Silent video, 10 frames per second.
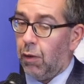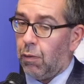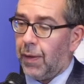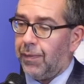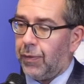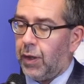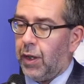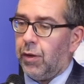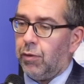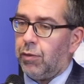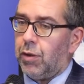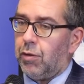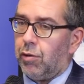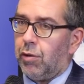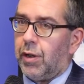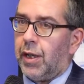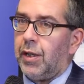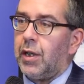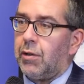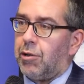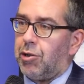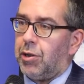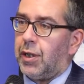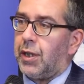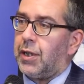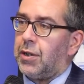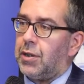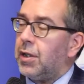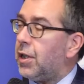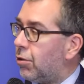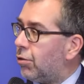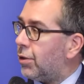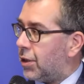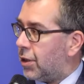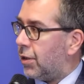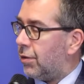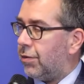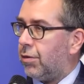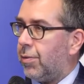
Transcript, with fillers: One, to deter any aggression against the EU itself,